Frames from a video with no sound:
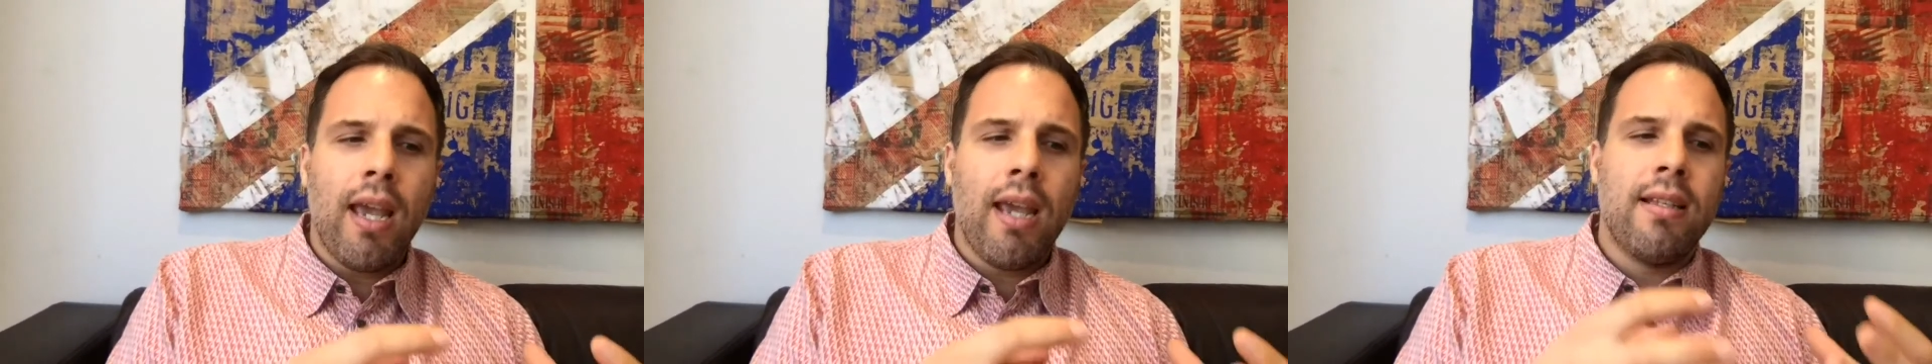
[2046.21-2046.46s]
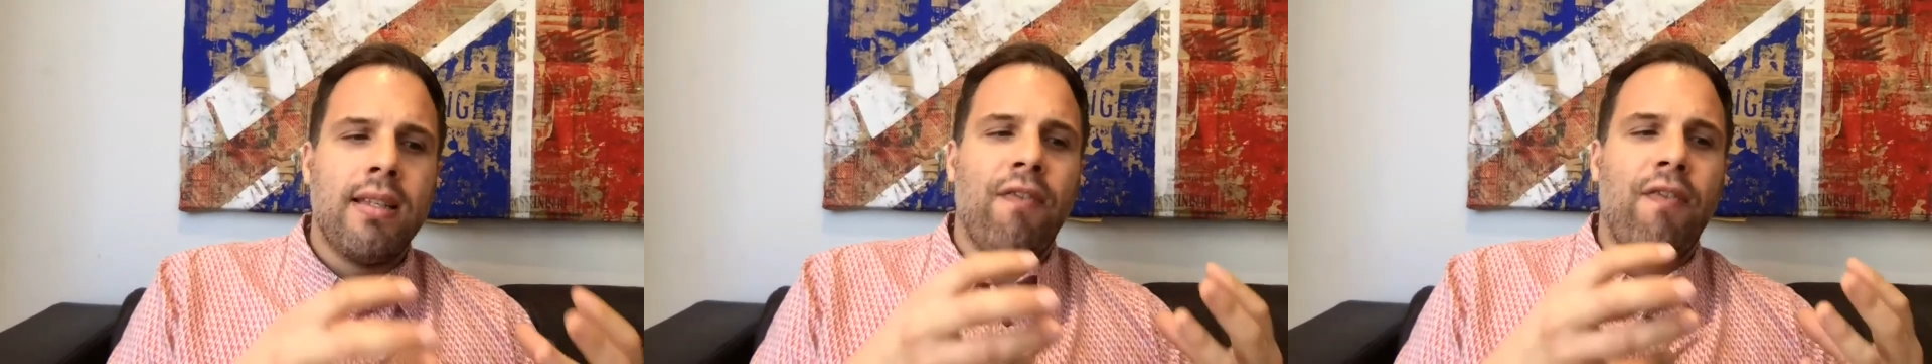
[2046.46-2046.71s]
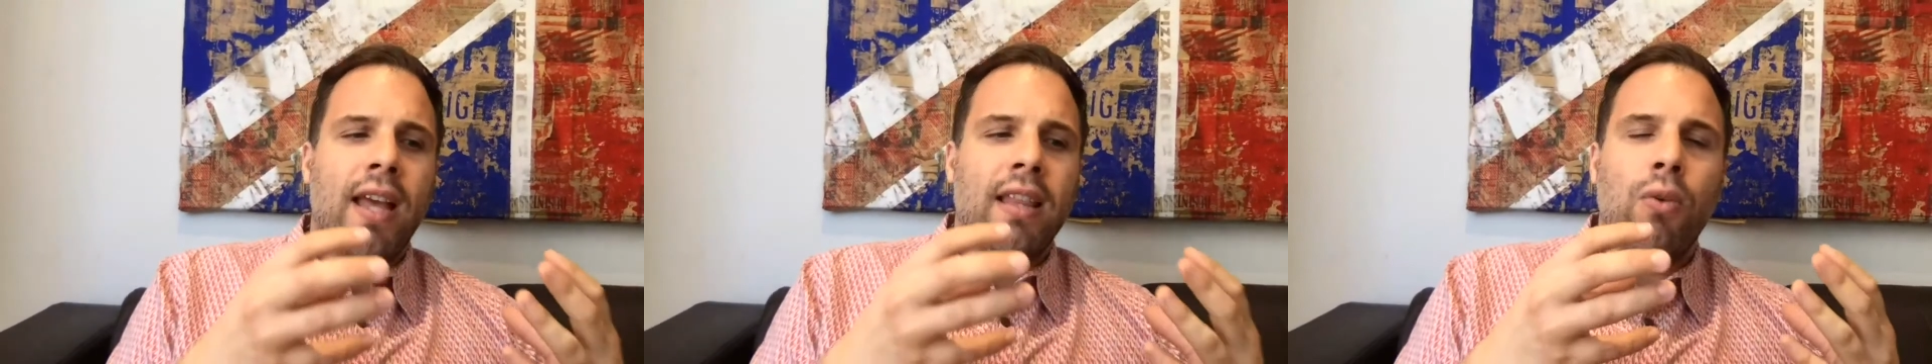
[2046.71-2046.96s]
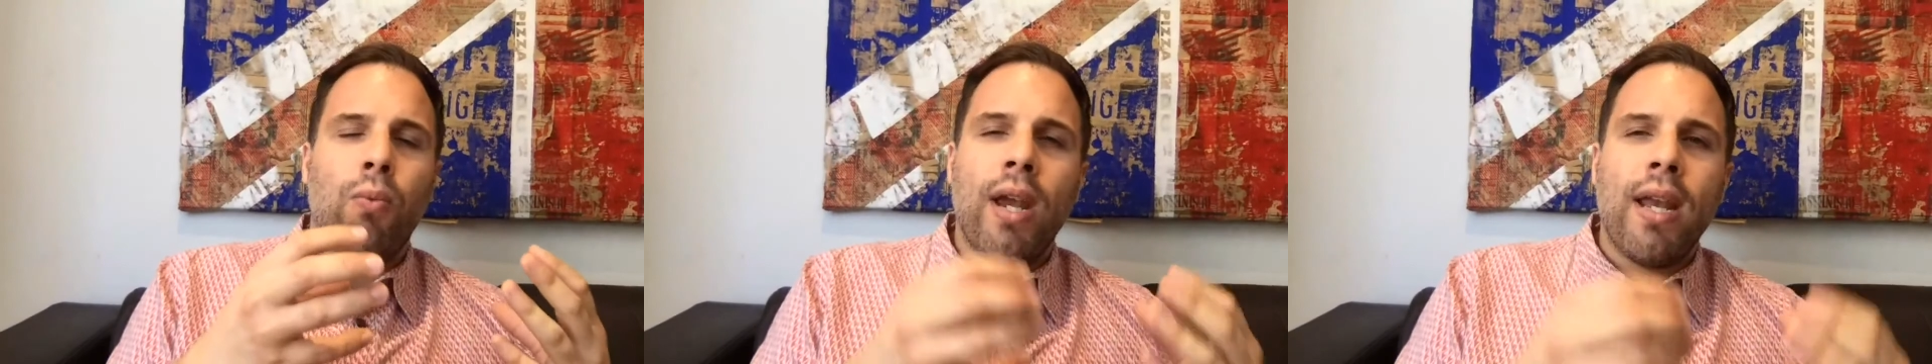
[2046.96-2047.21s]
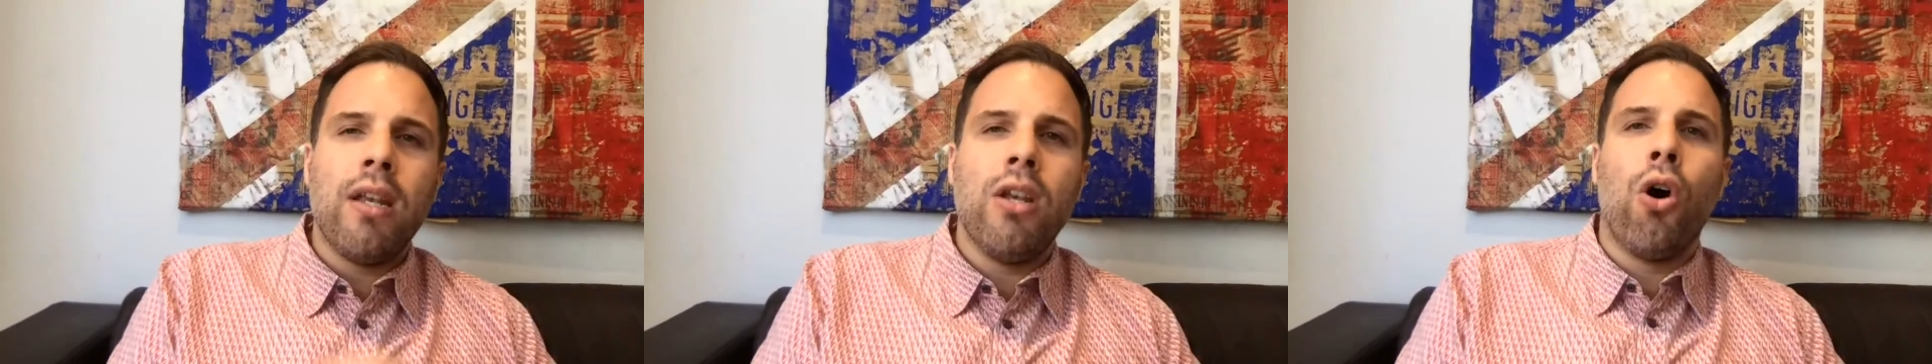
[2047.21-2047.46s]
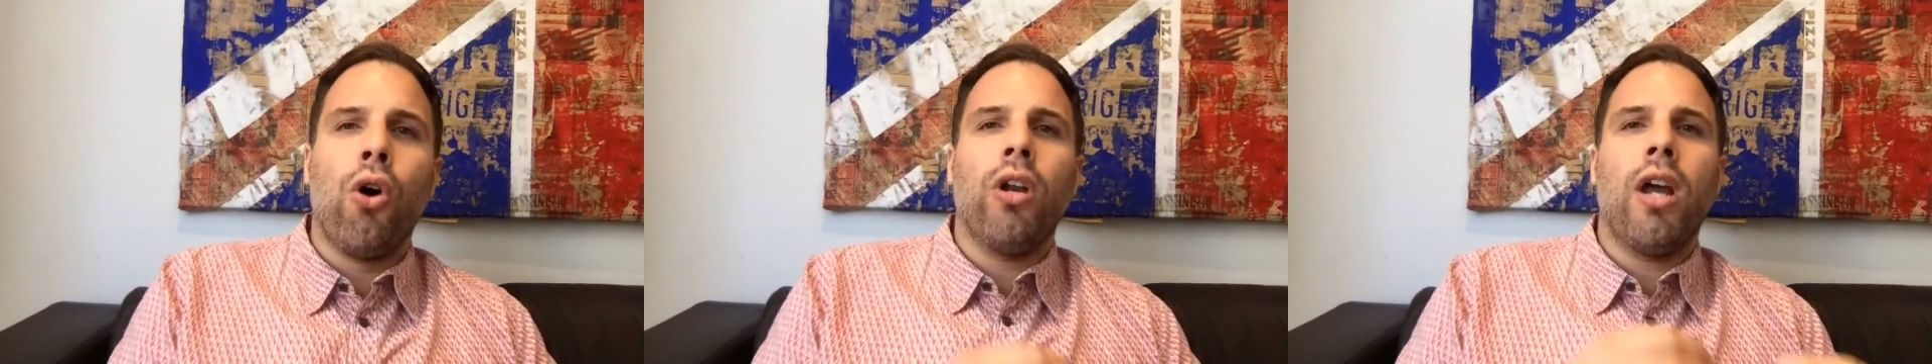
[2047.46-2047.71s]
is the fact that we're
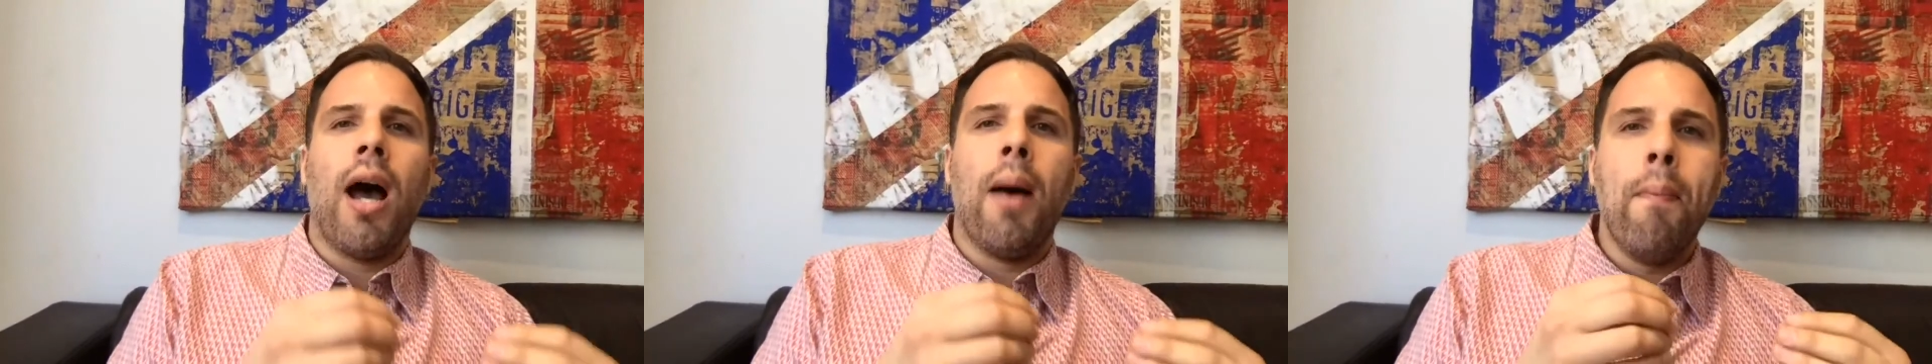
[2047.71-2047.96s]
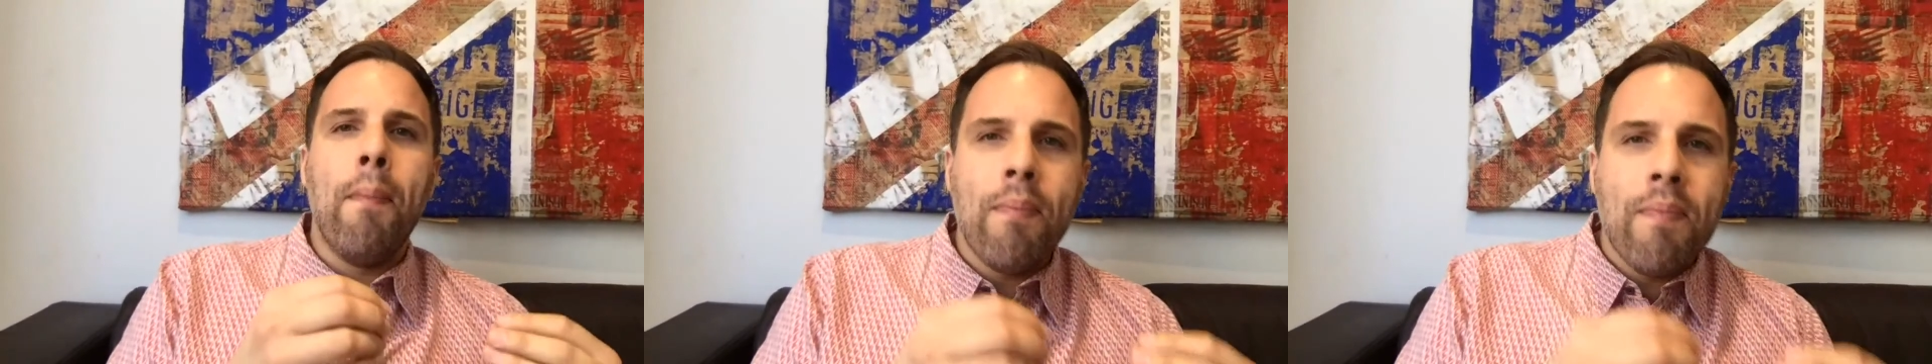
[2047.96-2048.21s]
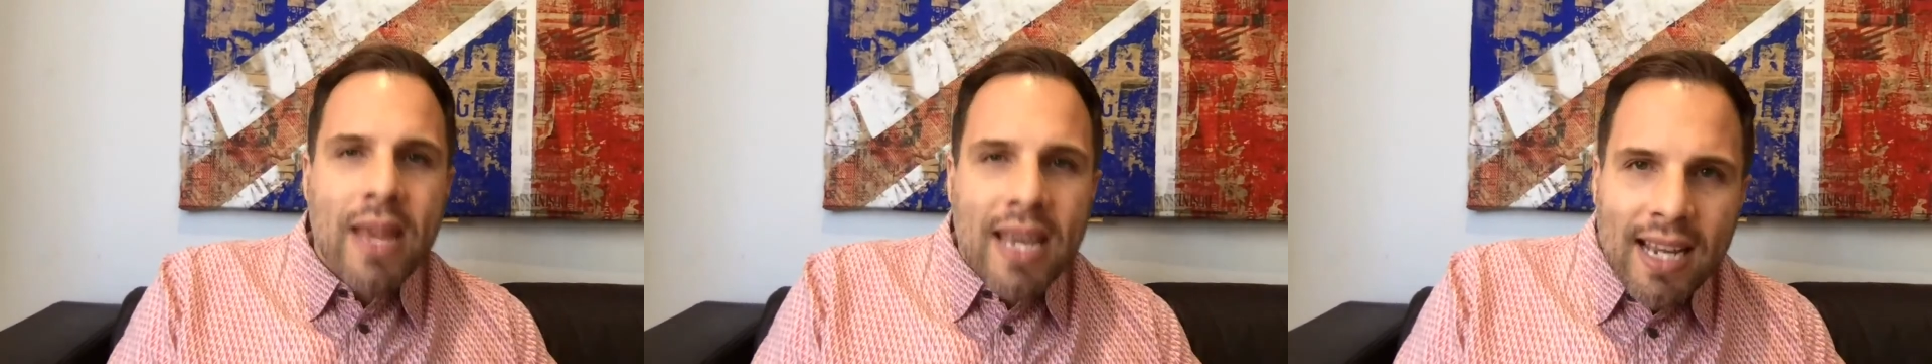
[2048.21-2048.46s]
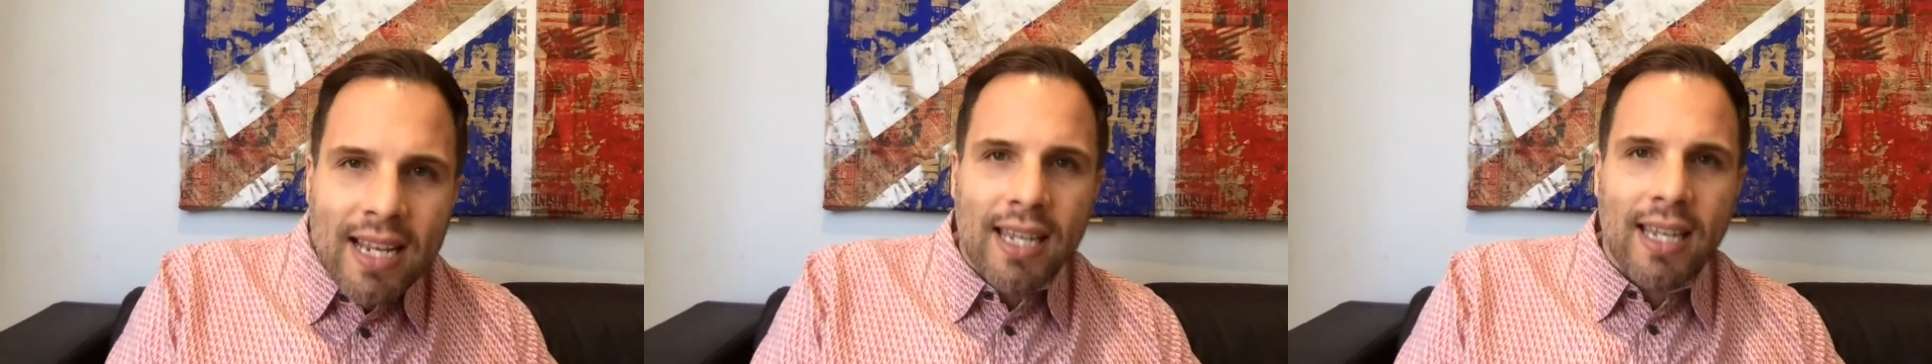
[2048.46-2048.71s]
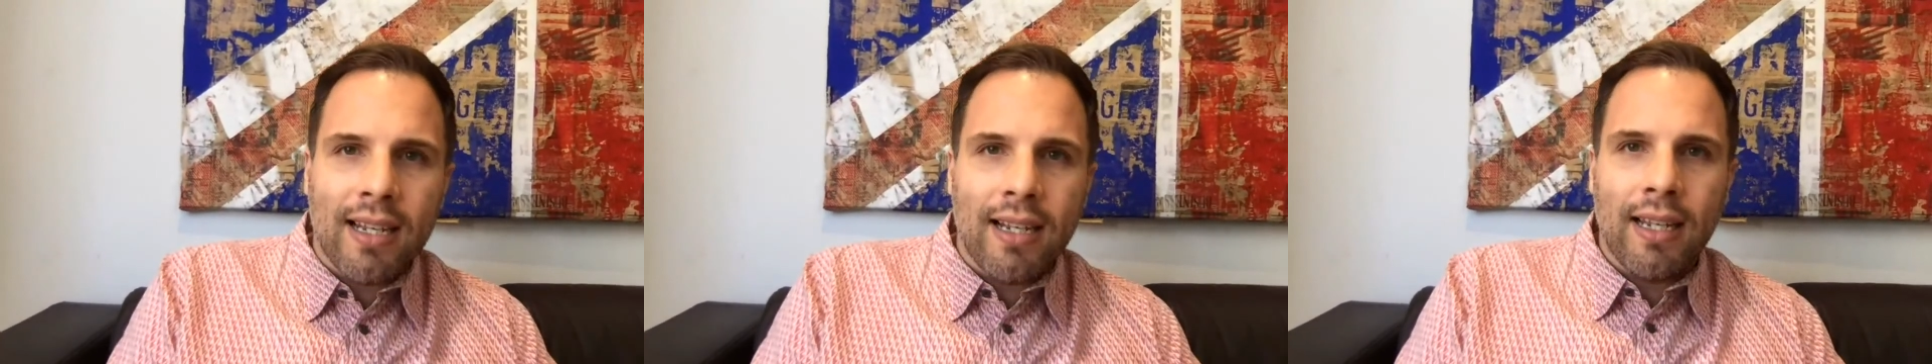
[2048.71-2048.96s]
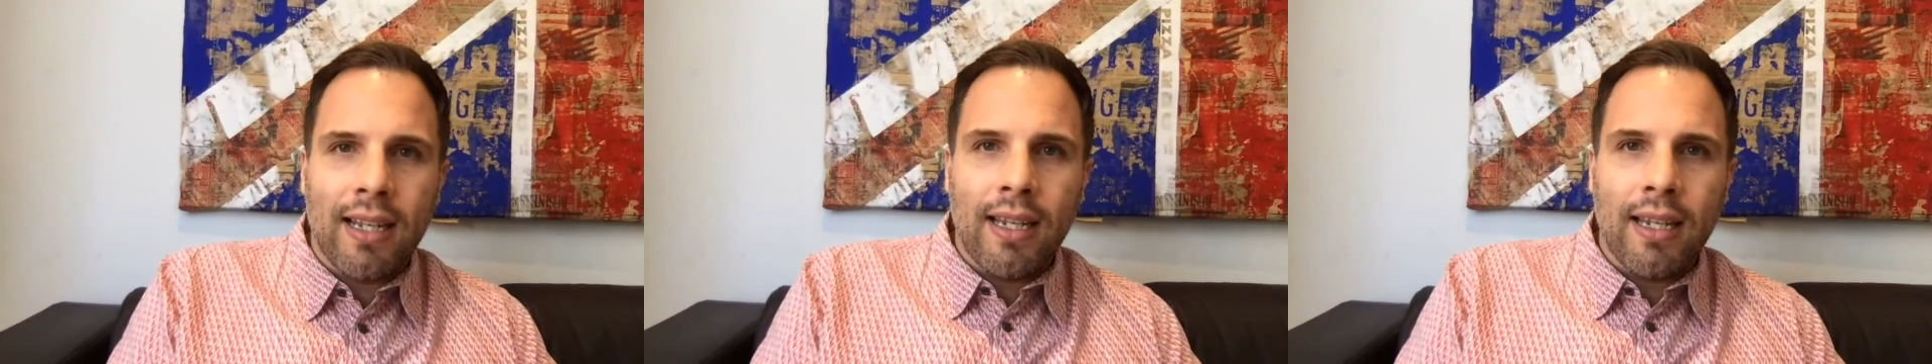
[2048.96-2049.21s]
not
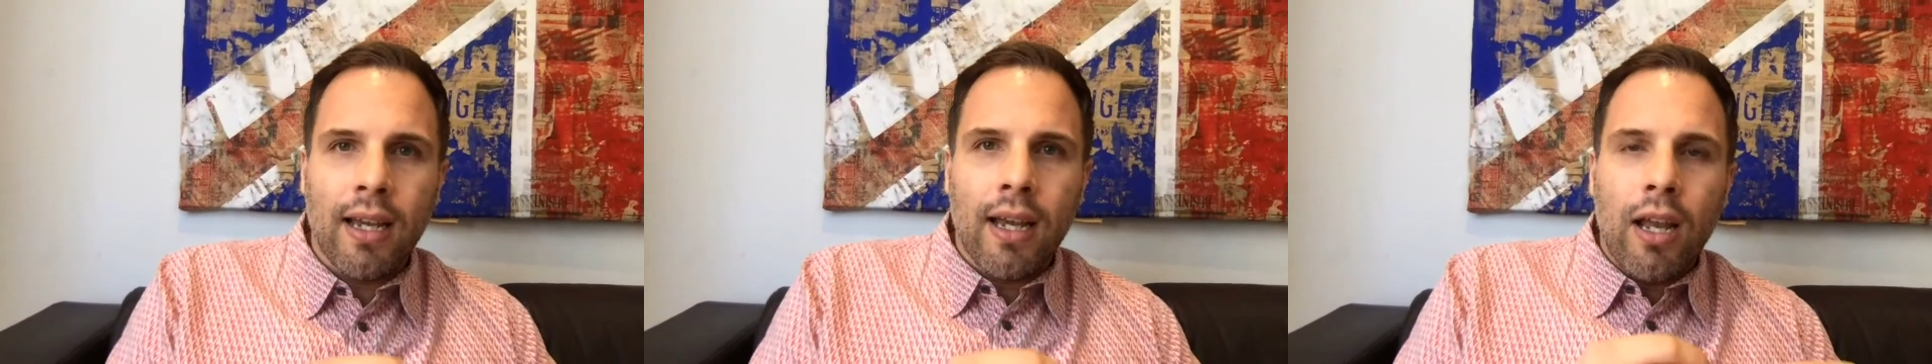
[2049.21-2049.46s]
immediately